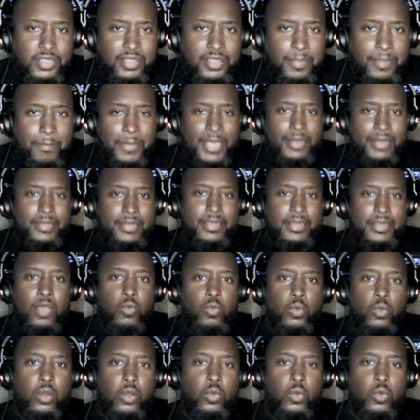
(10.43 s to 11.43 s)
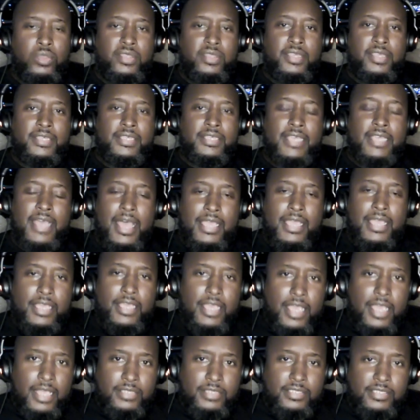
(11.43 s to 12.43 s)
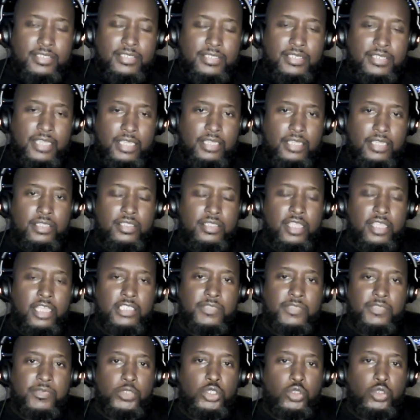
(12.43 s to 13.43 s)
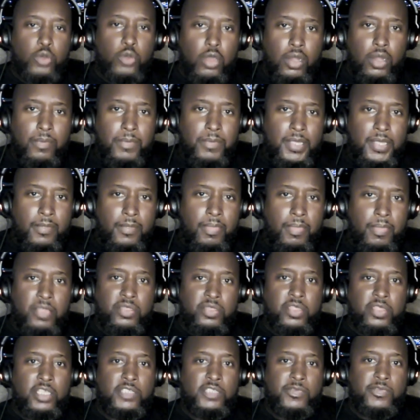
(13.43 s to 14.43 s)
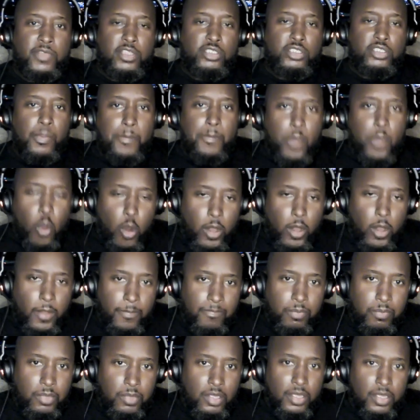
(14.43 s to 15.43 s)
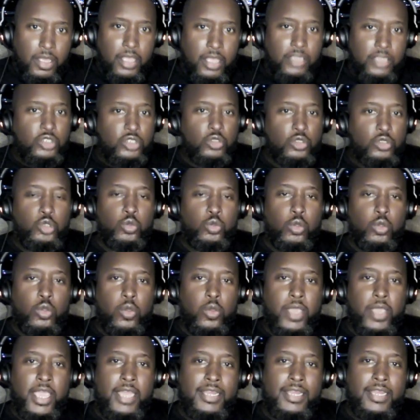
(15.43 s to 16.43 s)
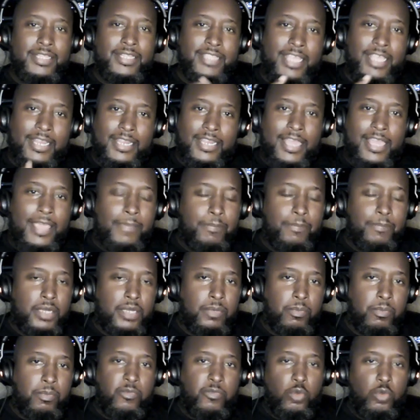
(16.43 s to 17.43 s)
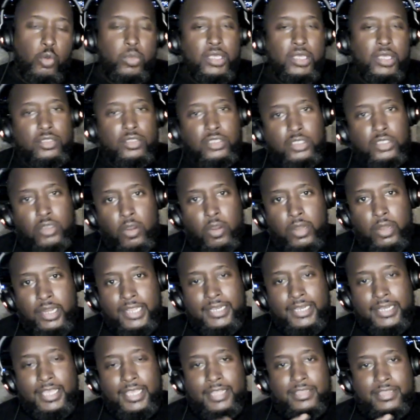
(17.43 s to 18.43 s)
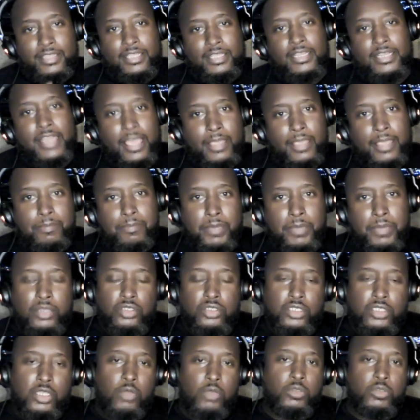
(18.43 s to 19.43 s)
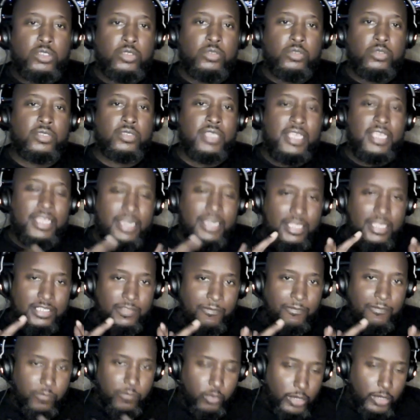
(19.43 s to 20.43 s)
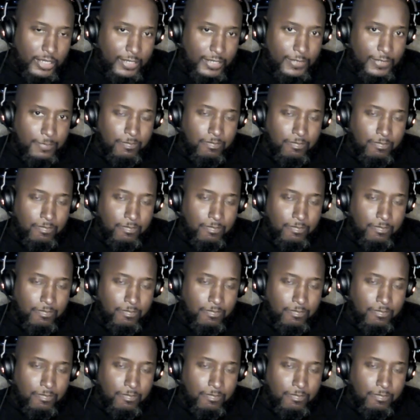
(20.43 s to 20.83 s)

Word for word: to the Men Network with your guy SD. Thanks for joining me. Thanks for the support. As usual, go ahead and hit that like button before we get started. Hit the like button, toasters. It is free.